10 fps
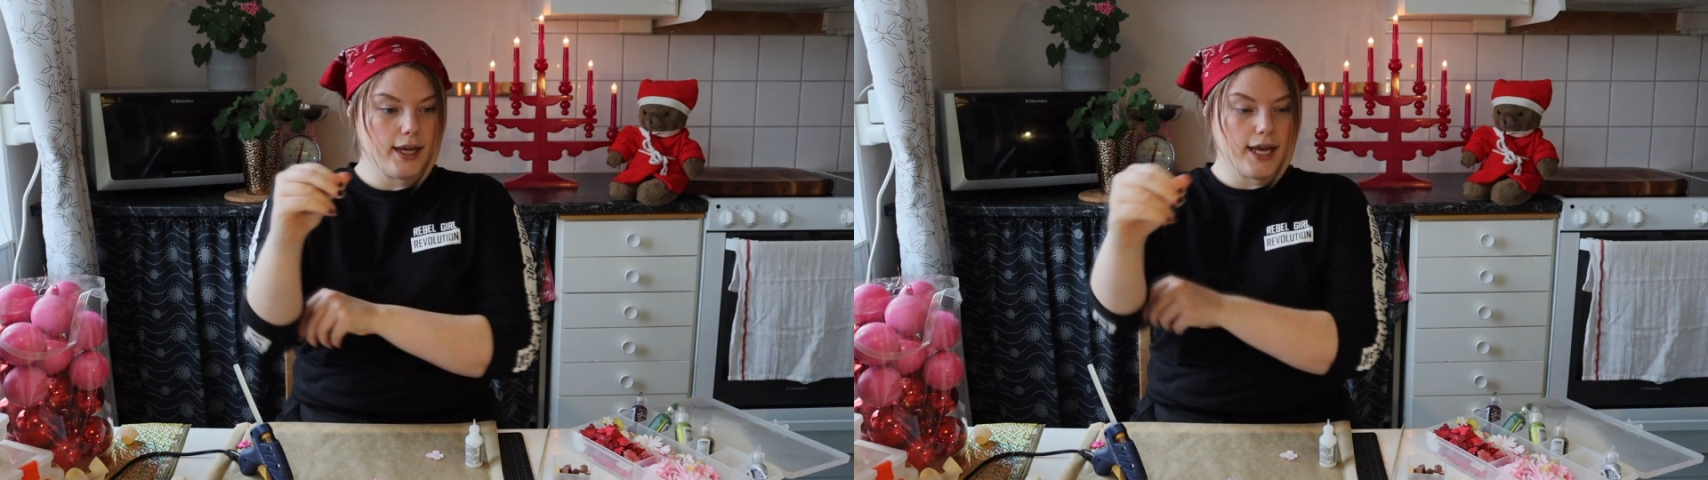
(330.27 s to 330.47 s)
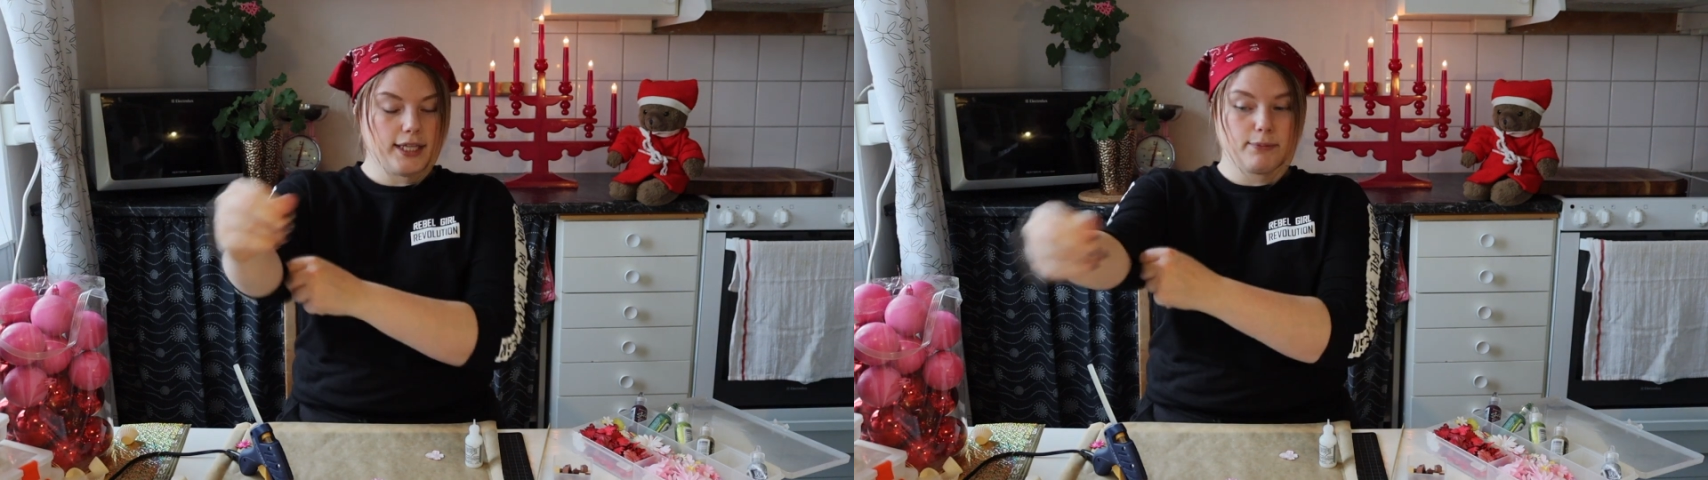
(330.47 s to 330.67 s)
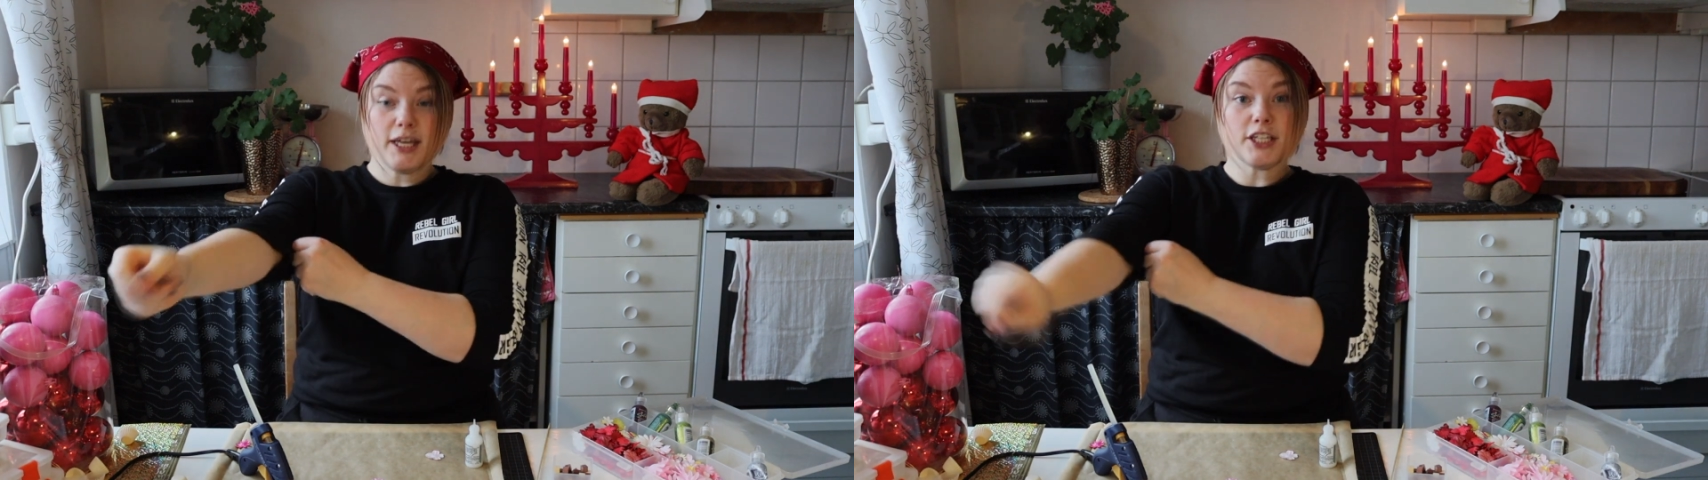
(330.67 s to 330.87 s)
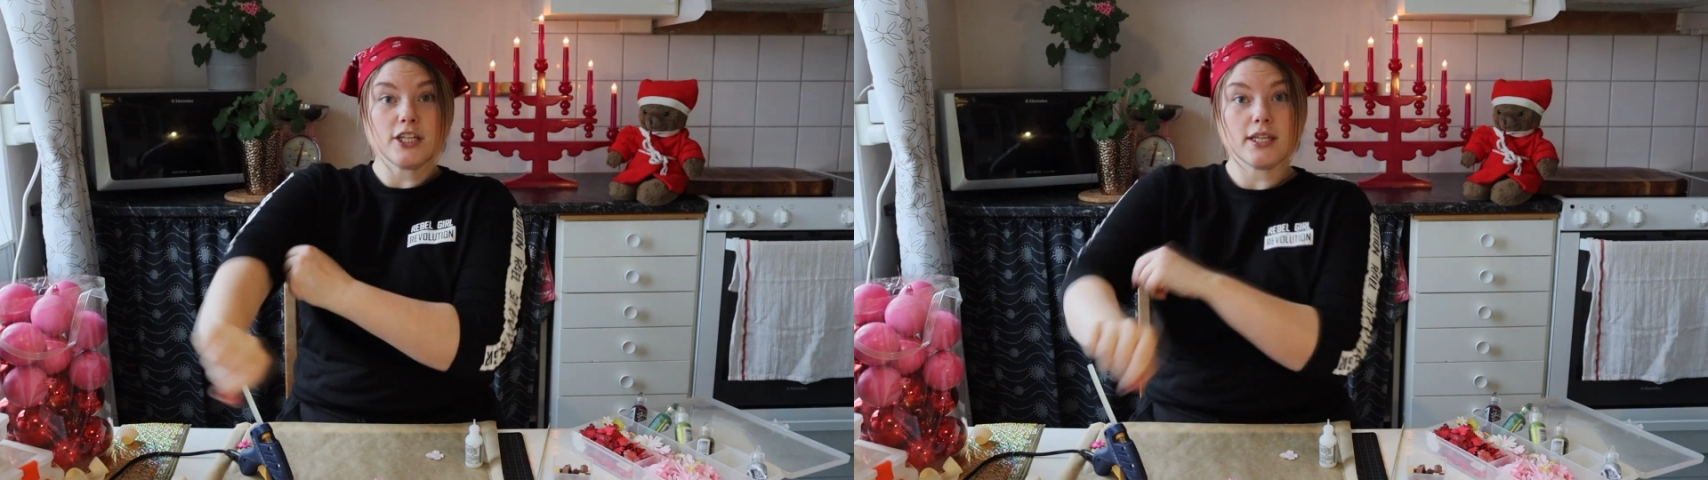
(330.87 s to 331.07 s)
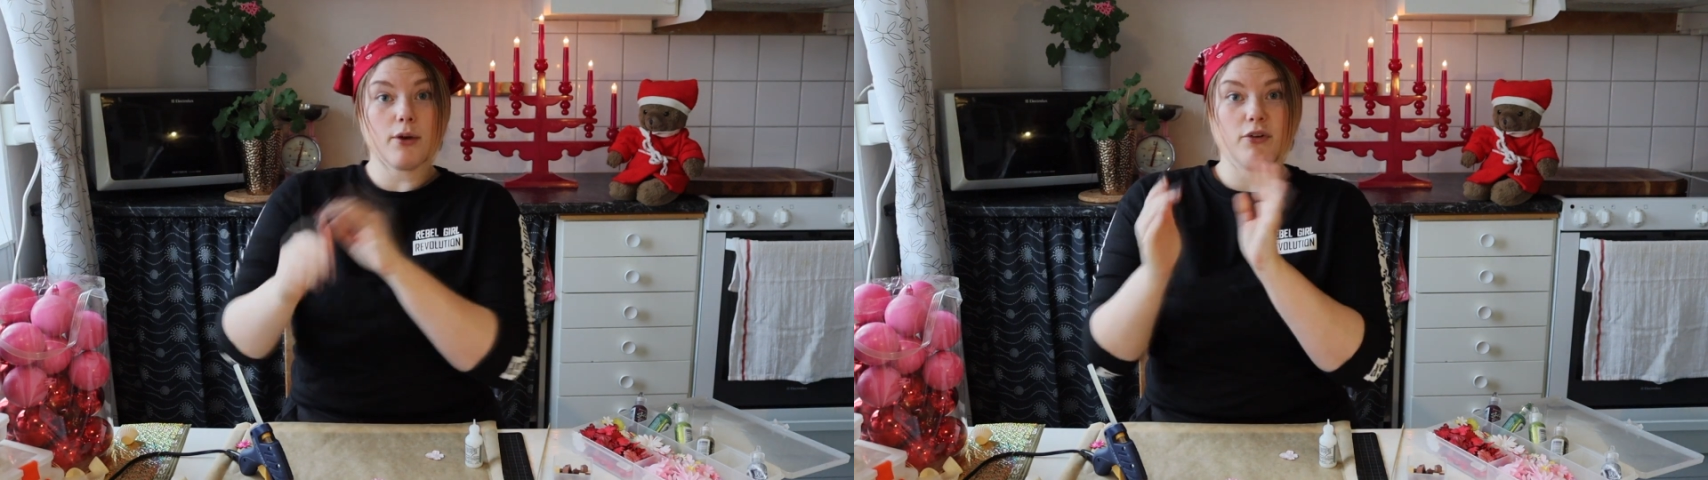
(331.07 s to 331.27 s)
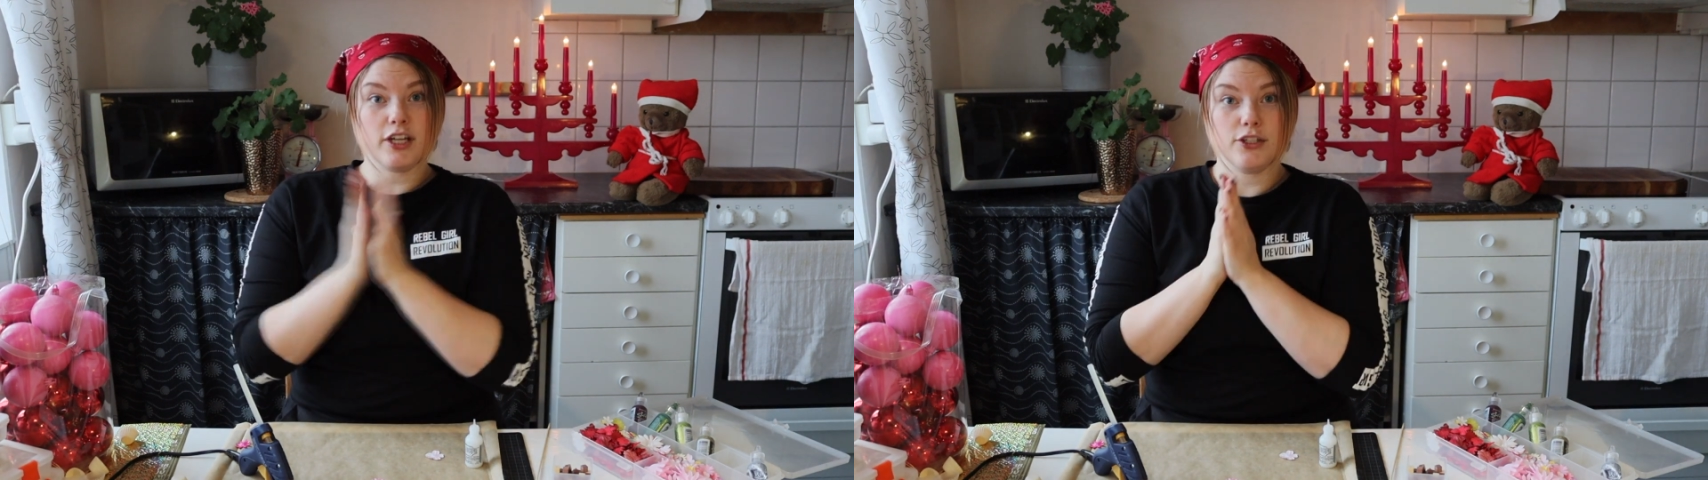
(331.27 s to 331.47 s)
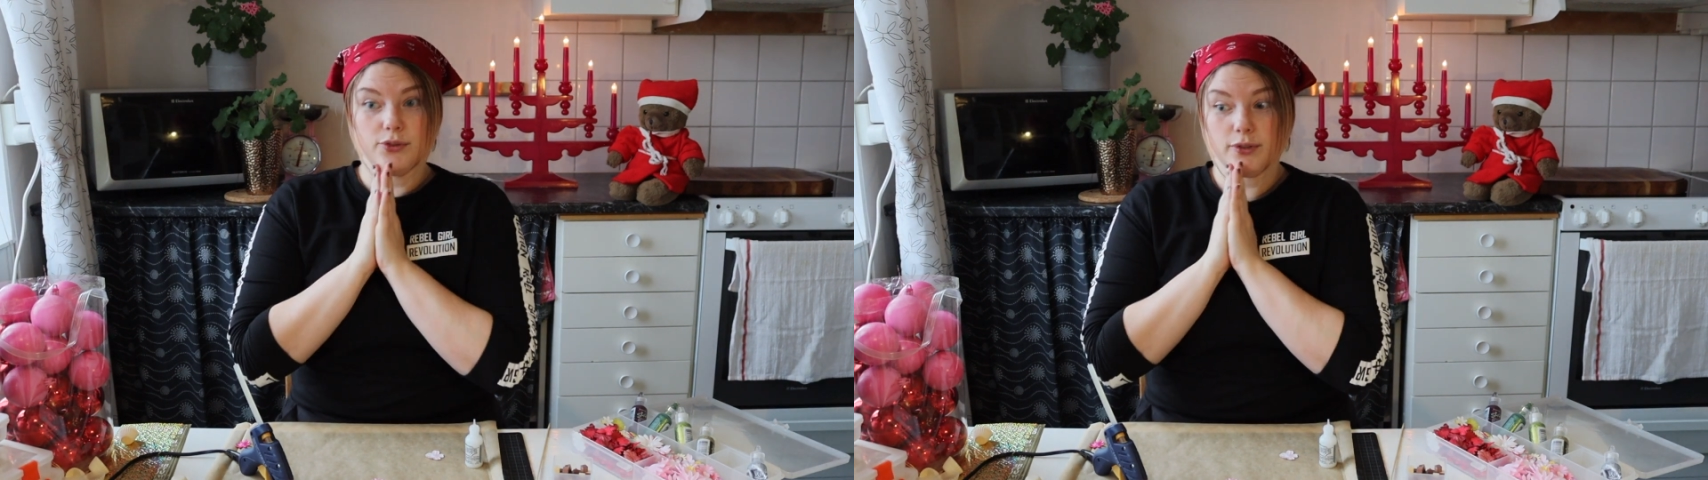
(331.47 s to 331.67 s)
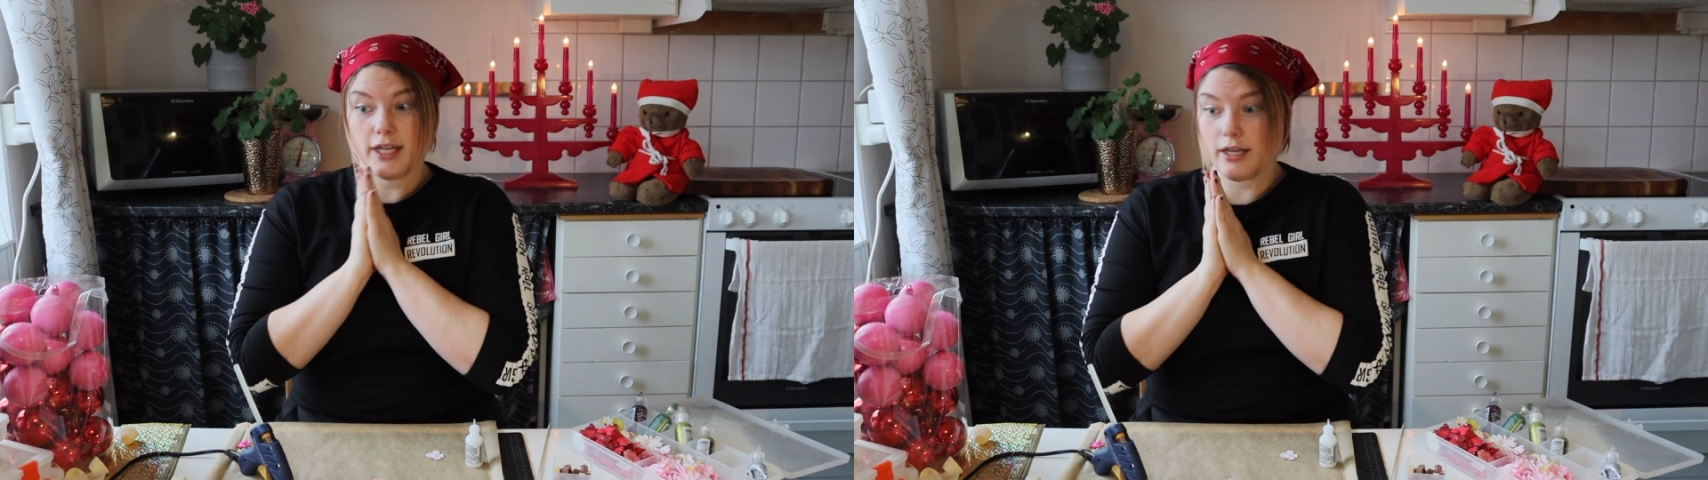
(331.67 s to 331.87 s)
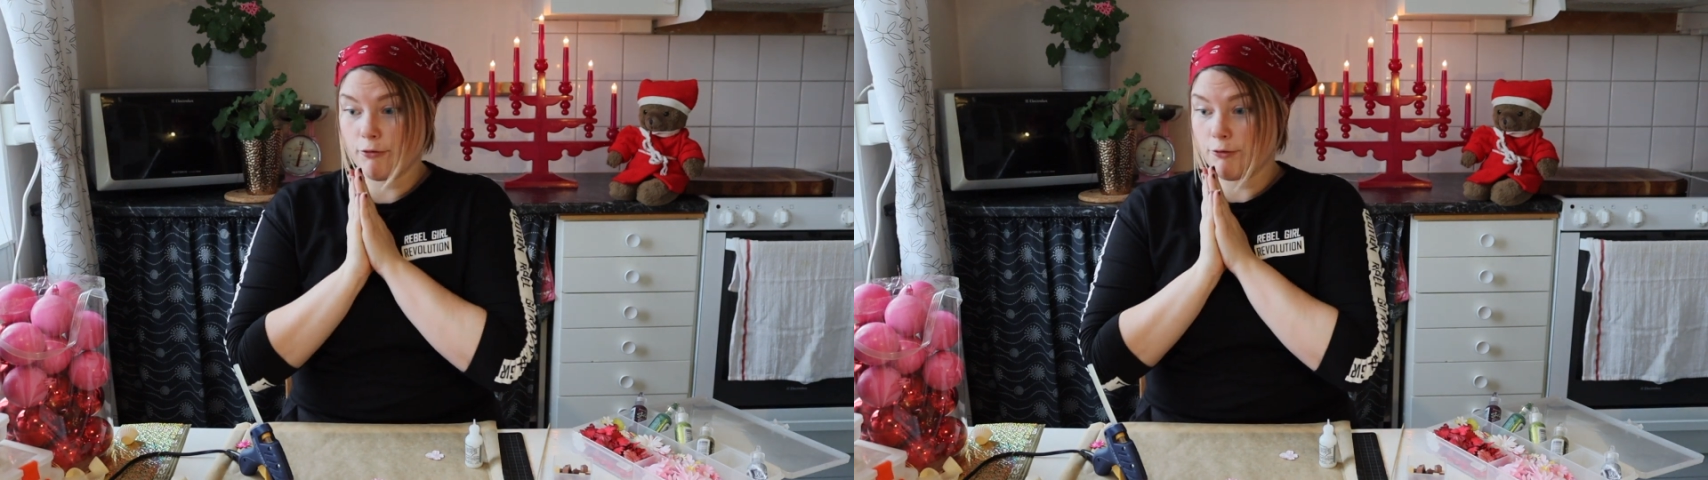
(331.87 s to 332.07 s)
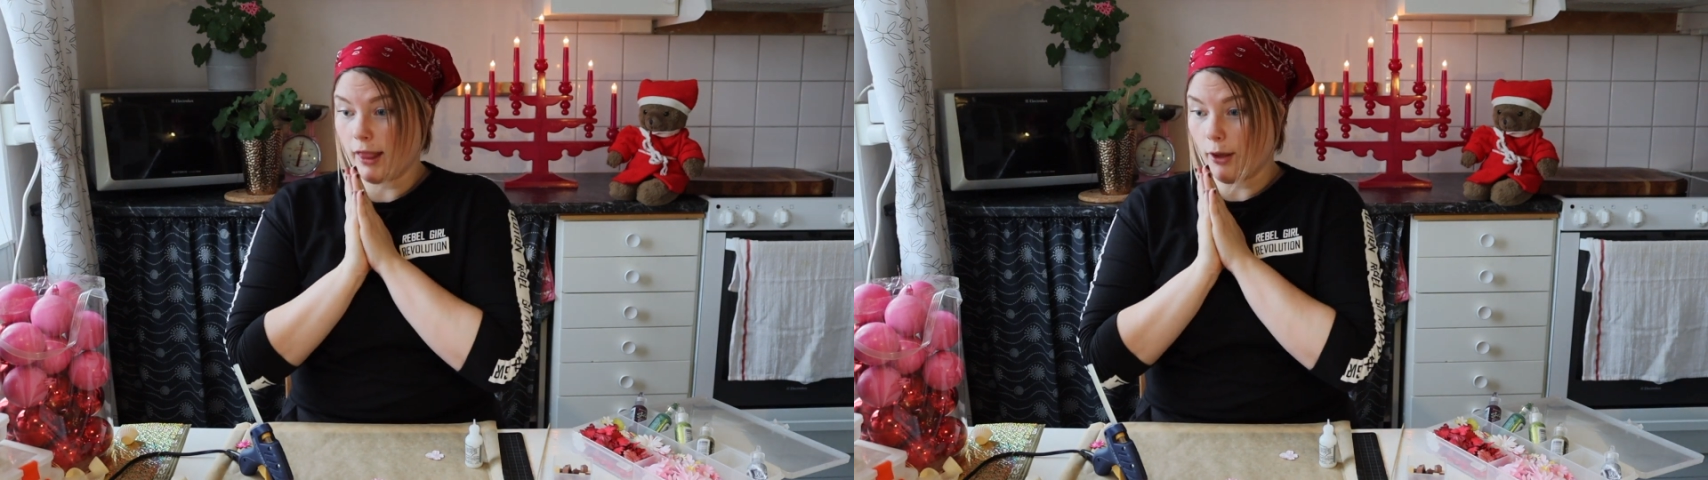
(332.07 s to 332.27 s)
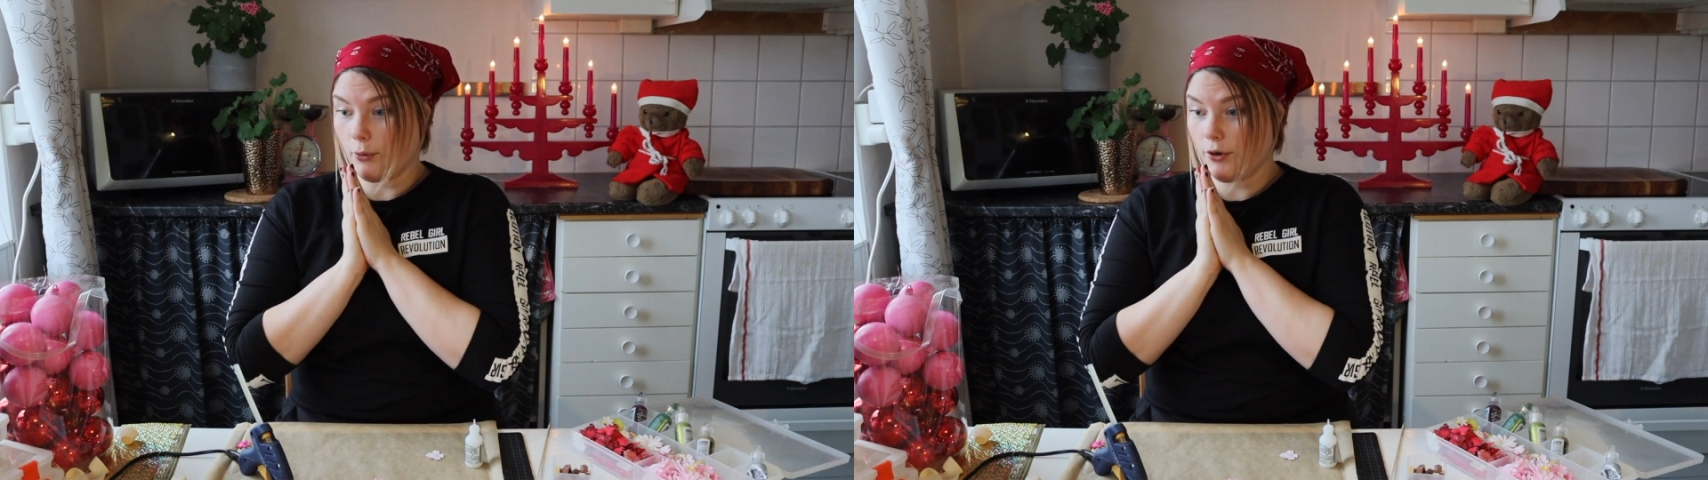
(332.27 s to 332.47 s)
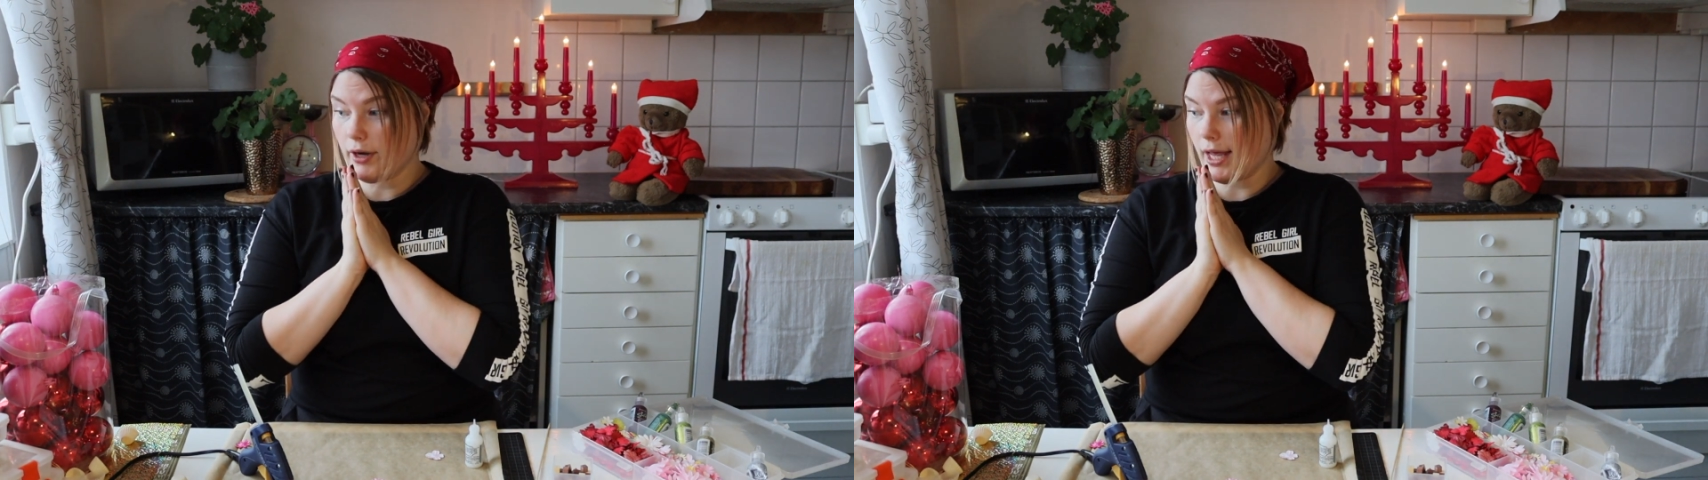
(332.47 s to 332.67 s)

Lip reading: As much as I want to do another flower,